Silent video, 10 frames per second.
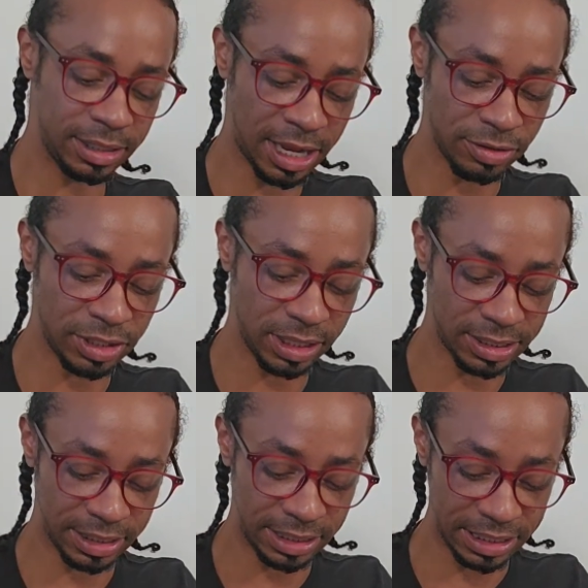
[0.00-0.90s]
energy,
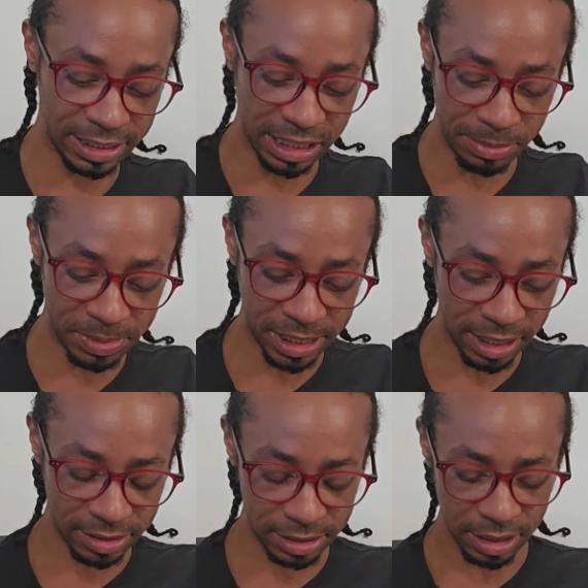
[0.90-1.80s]
these
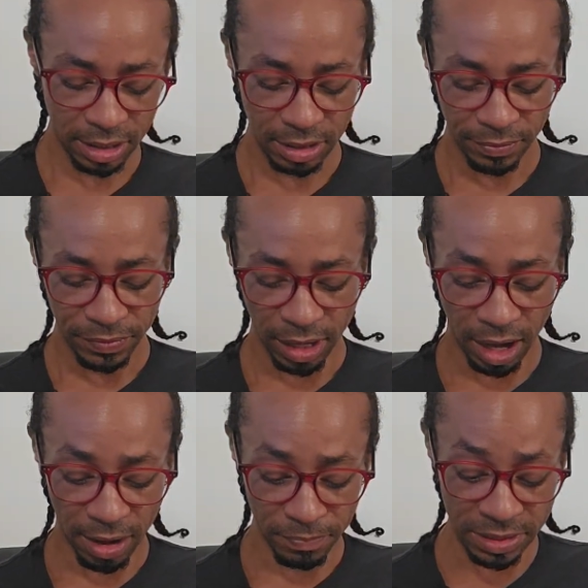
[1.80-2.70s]
keepsakes,
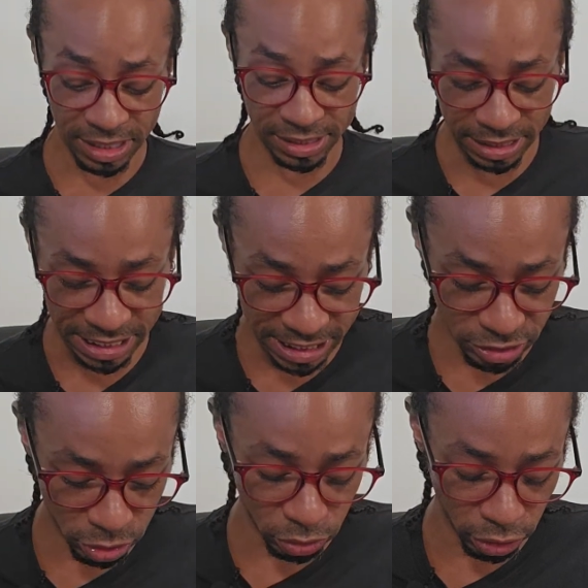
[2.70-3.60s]
this need
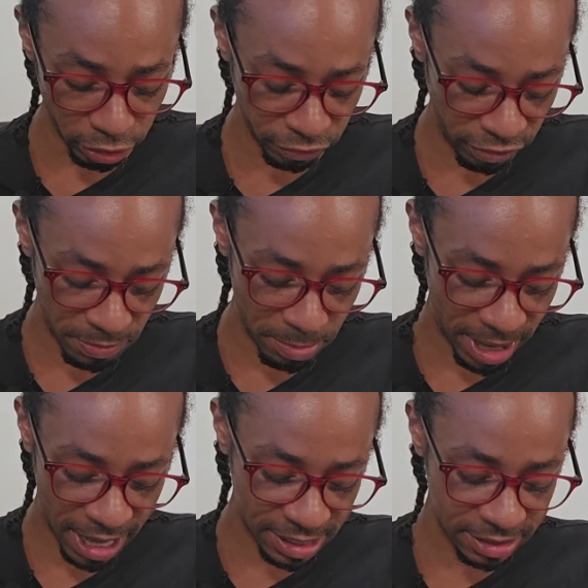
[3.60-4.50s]
to learn from the
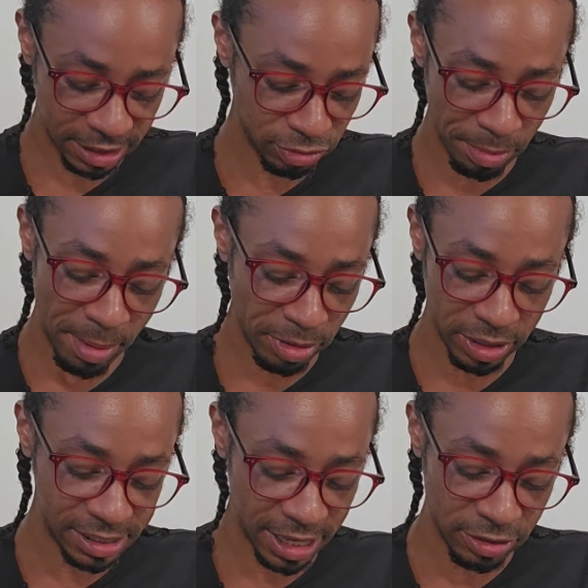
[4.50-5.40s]
past. Because remember,
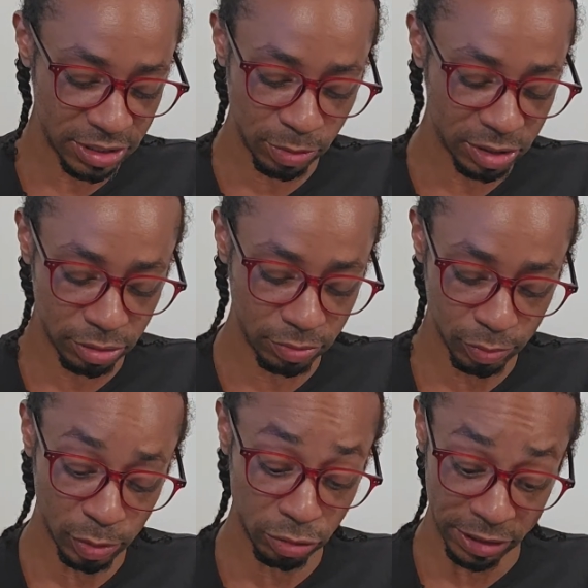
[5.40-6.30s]
this energy
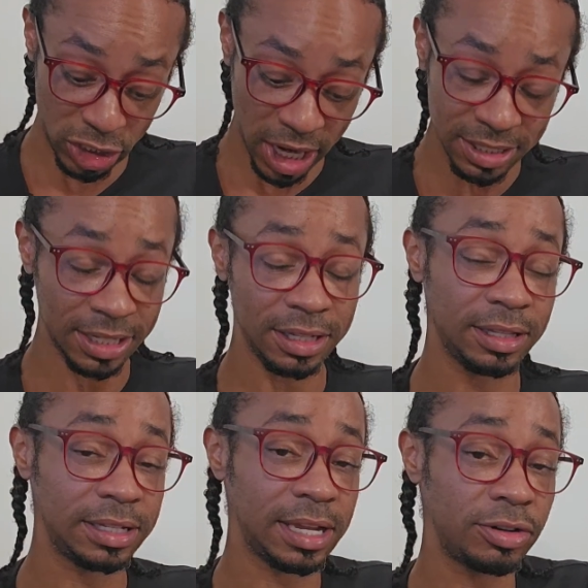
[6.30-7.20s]
was rejected.
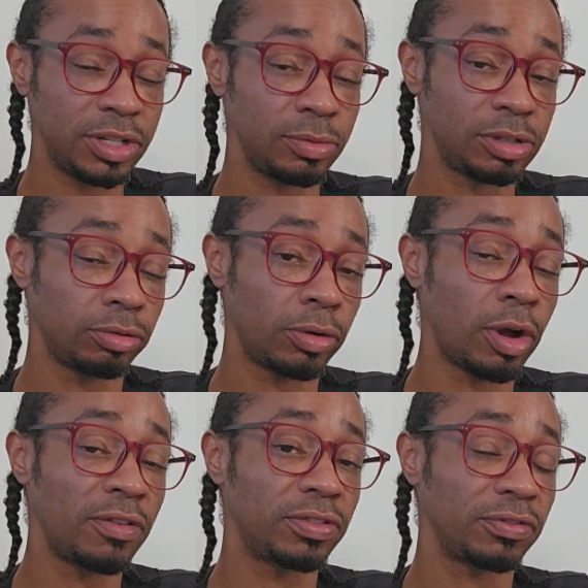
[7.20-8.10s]
This energy was thrown
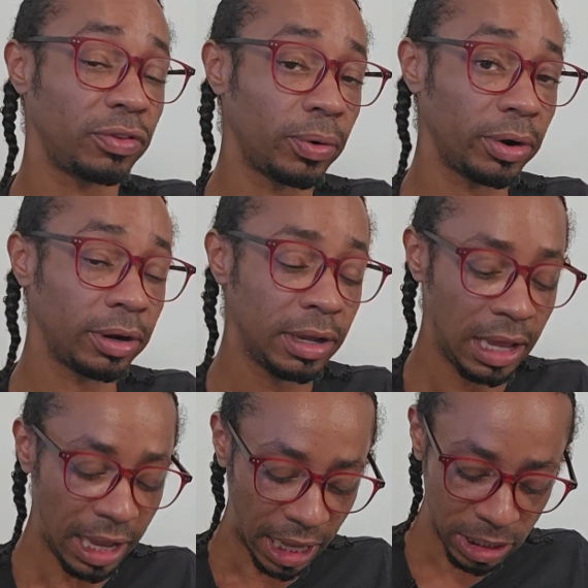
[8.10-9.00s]
off the floor.
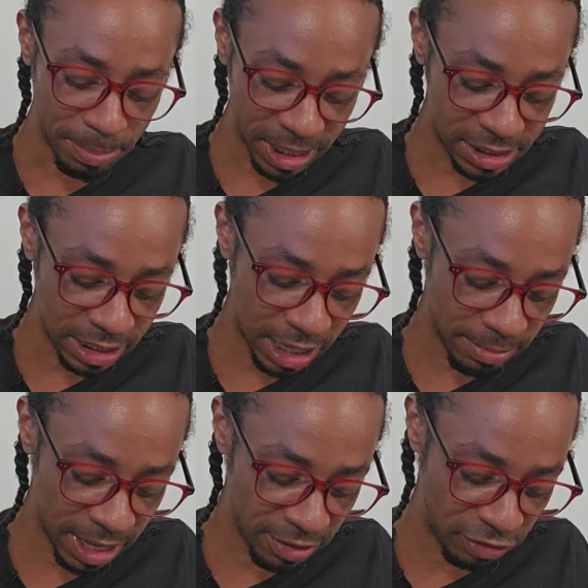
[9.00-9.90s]
And the biggest thing that
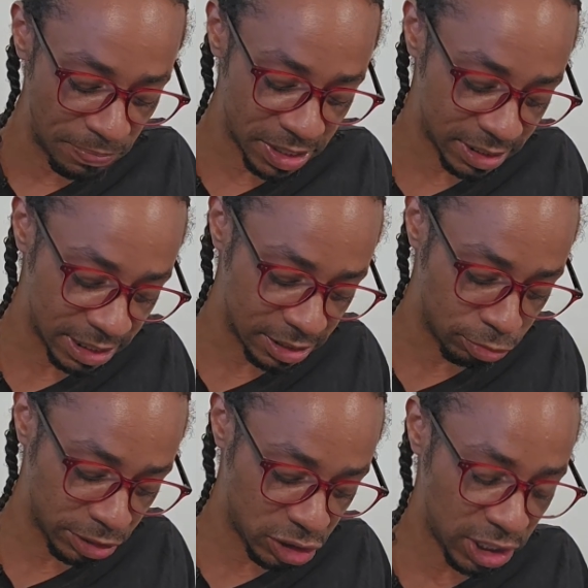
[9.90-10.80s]
I'm getting from this is
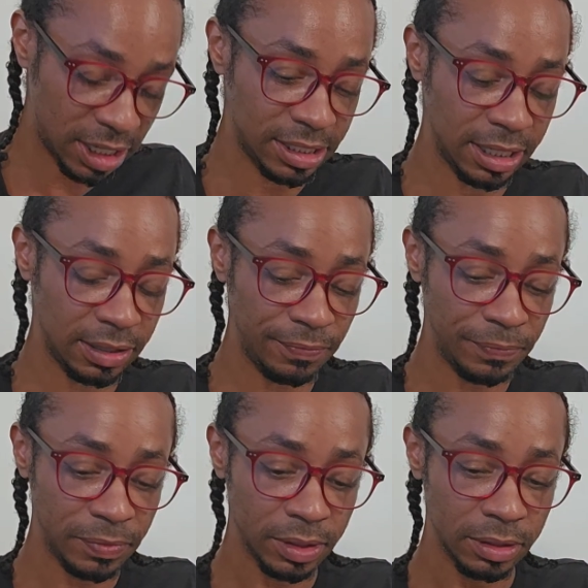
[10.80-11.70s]
rejecting
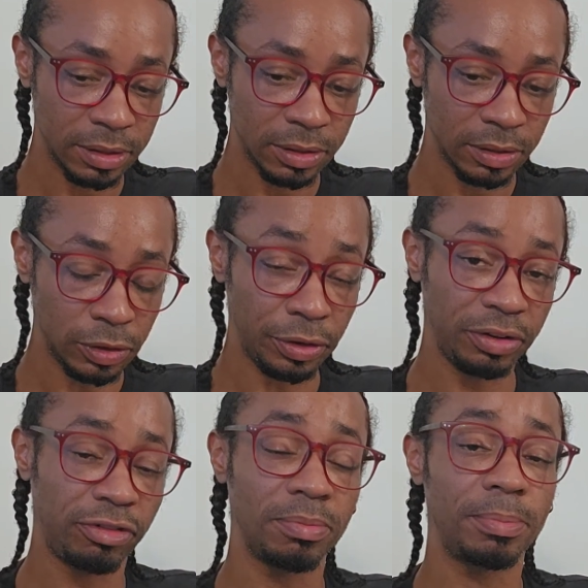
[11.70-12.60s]

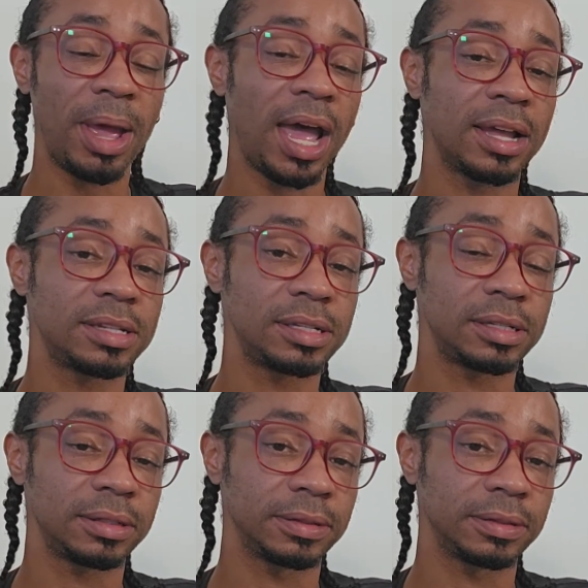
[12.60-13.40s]
learning from the past.